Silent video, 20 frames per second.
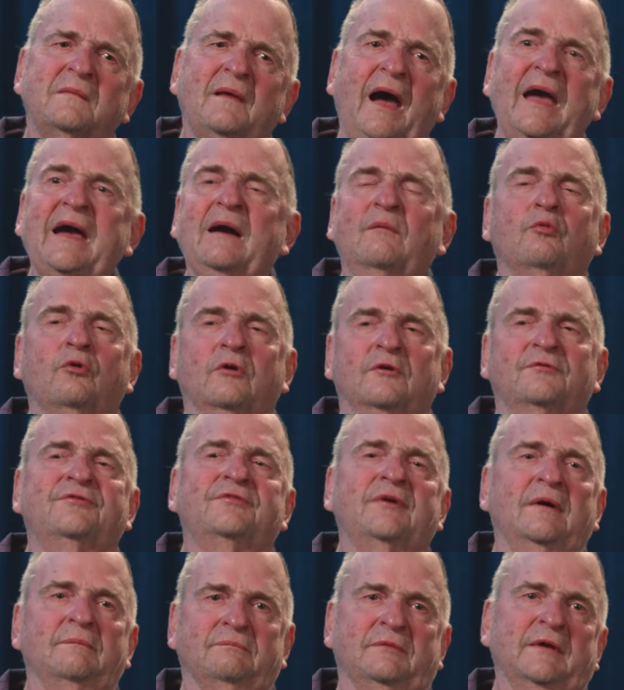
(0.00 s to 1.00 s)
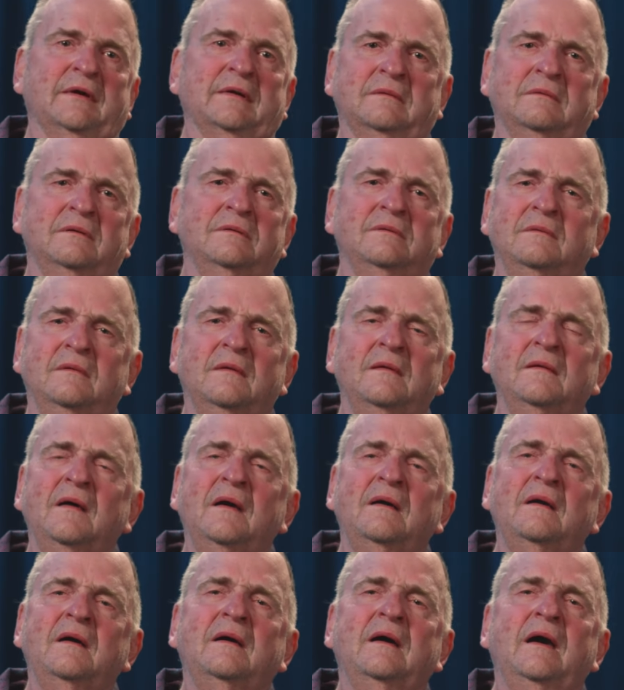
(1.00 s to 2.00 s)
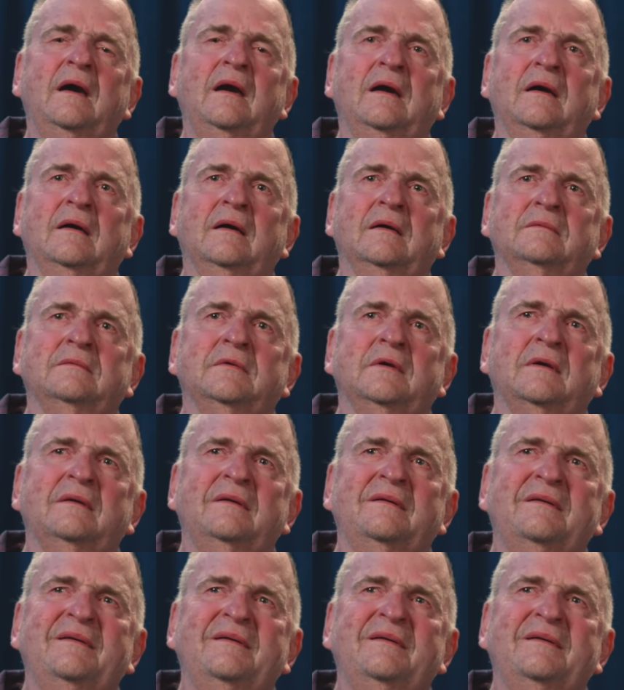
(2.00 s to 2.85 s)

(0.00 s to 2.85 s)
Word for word: I am worth something. And